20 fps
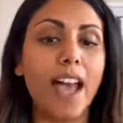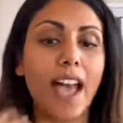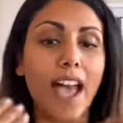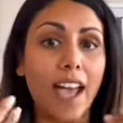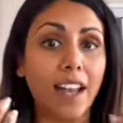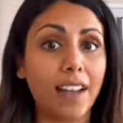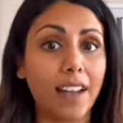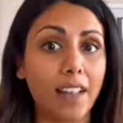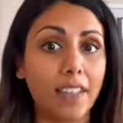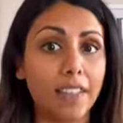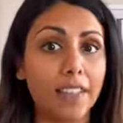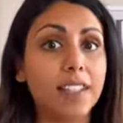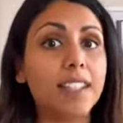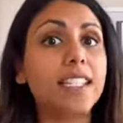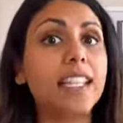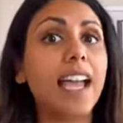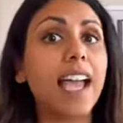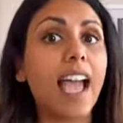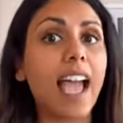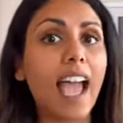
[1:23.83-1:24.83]
and
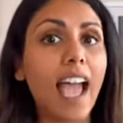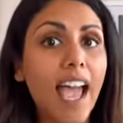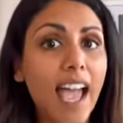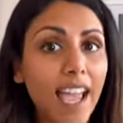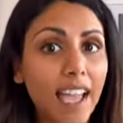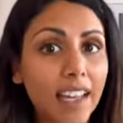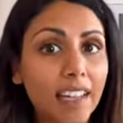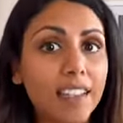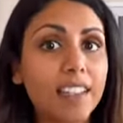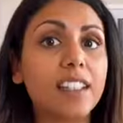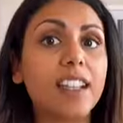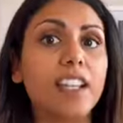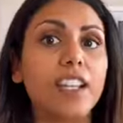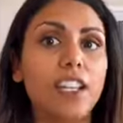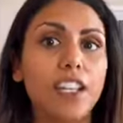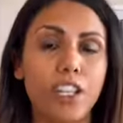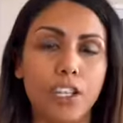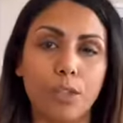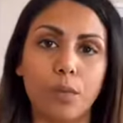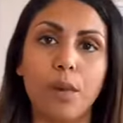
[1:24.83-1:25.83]
others and
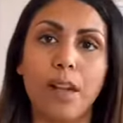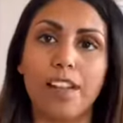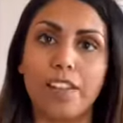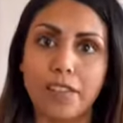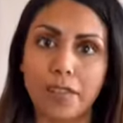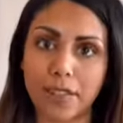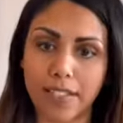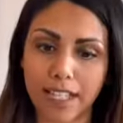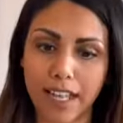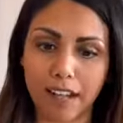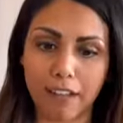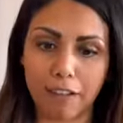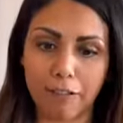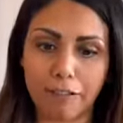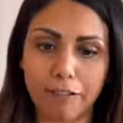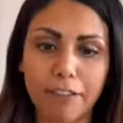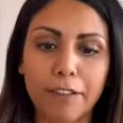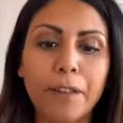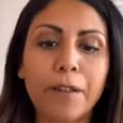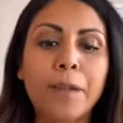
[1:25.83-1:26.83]
you and
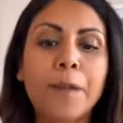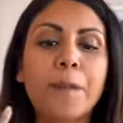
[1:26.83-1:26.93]
yourself.